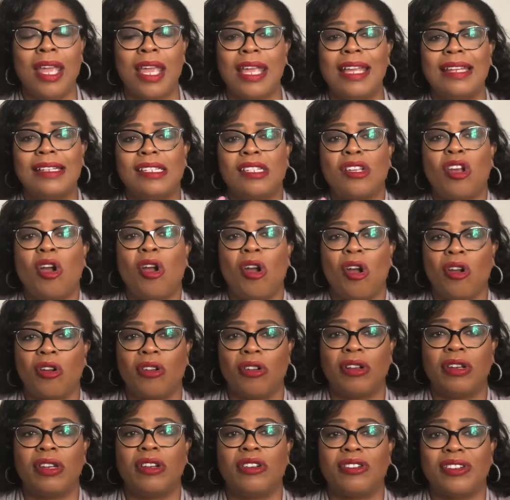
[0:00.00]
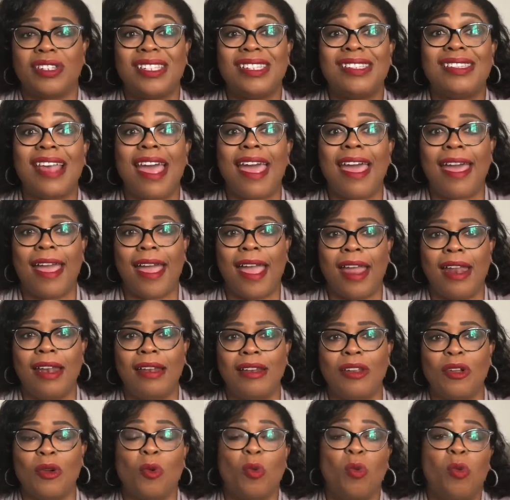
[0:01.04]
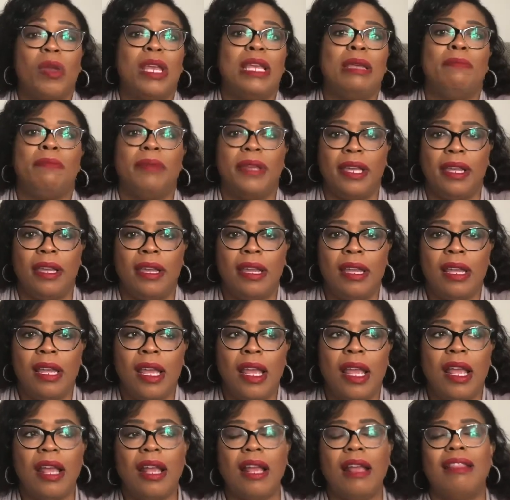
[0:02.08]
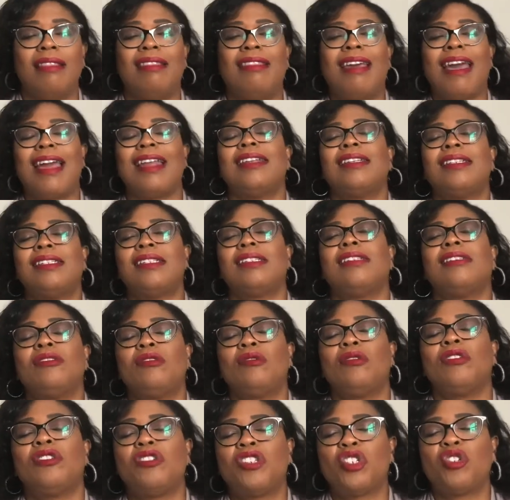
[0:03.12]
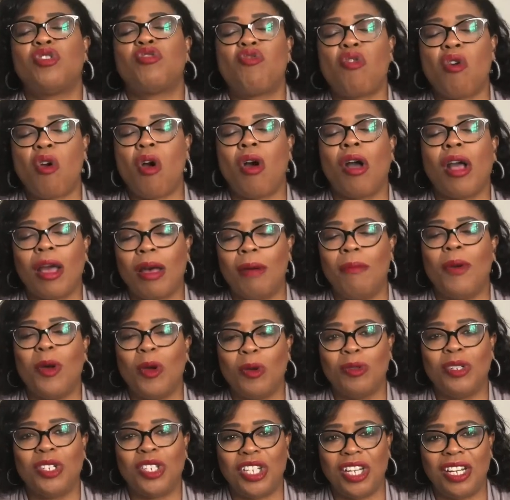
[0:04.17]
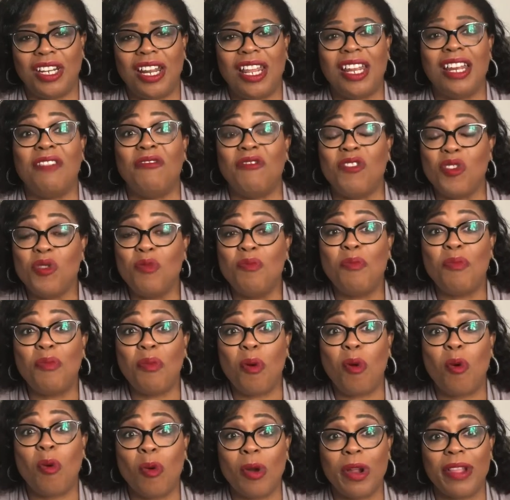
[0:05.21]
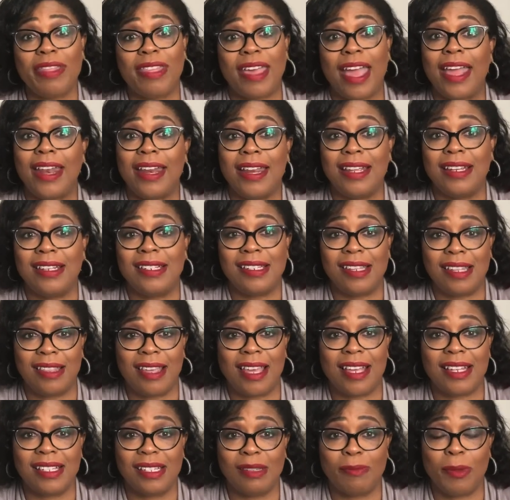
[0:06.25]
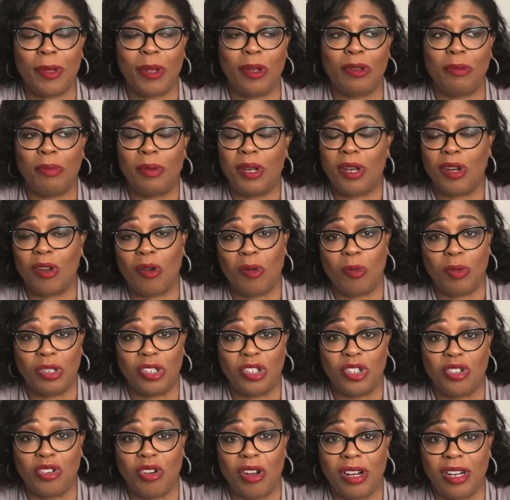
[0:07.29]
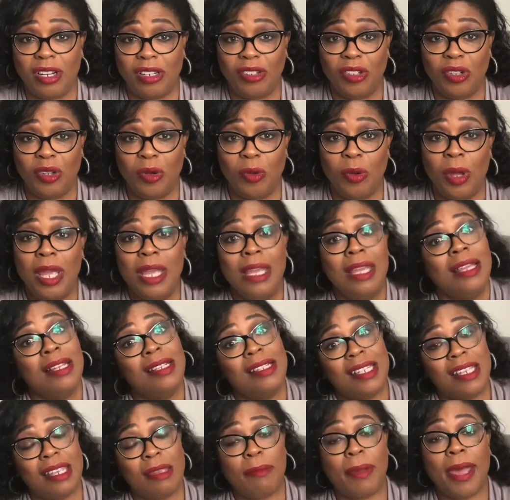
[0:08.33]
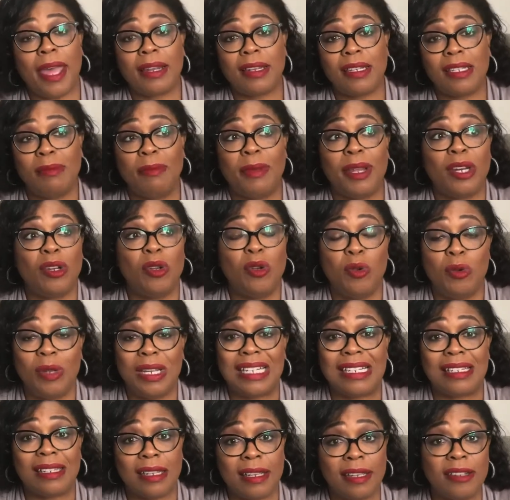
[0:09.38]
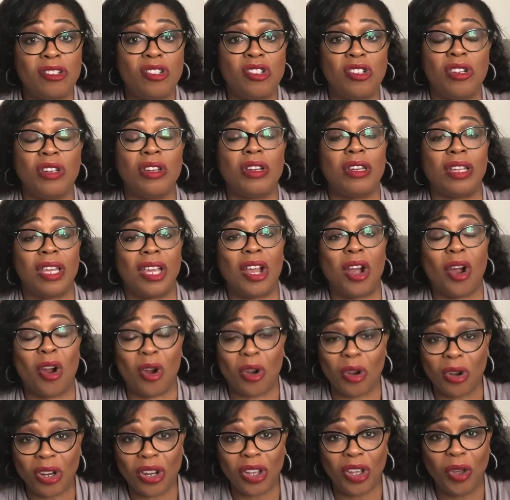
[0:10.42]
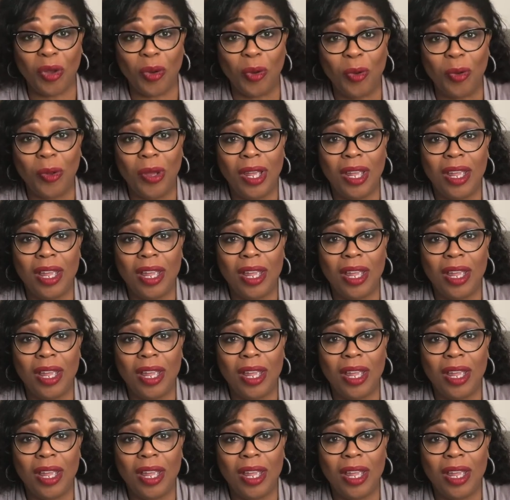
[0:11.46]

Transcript: it's hurt you're sad you're weepy that is still a strong emotion. And if you pour that into that spell, depending on what you're trying to do, to get back to somebody who intentionally hurt you